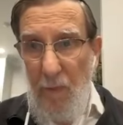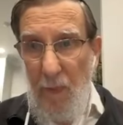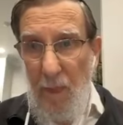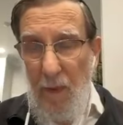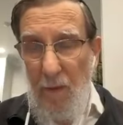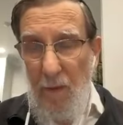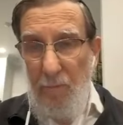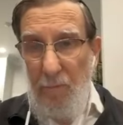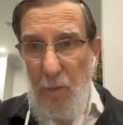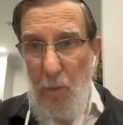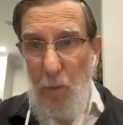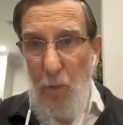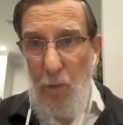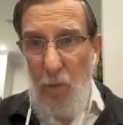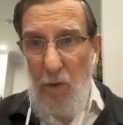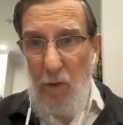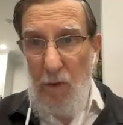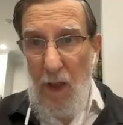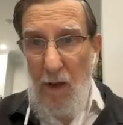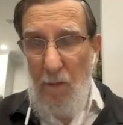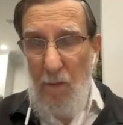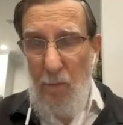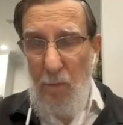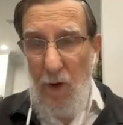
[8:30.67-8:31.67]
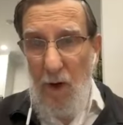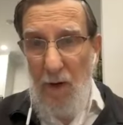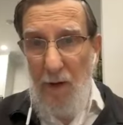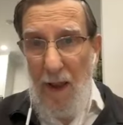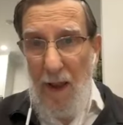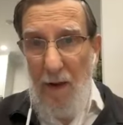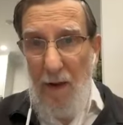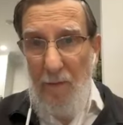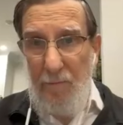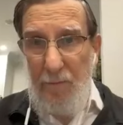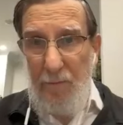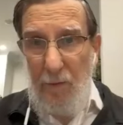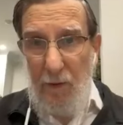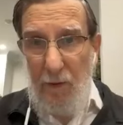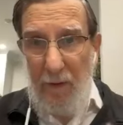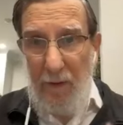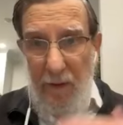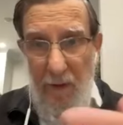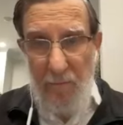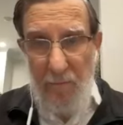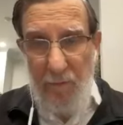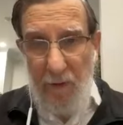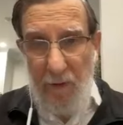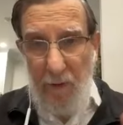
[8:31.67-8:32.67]
If you run after
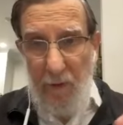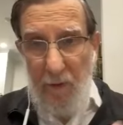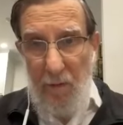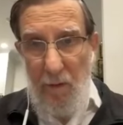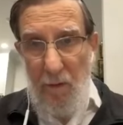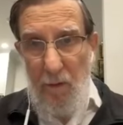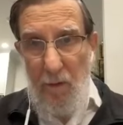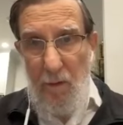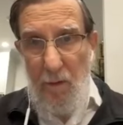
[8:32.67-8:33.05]
giving,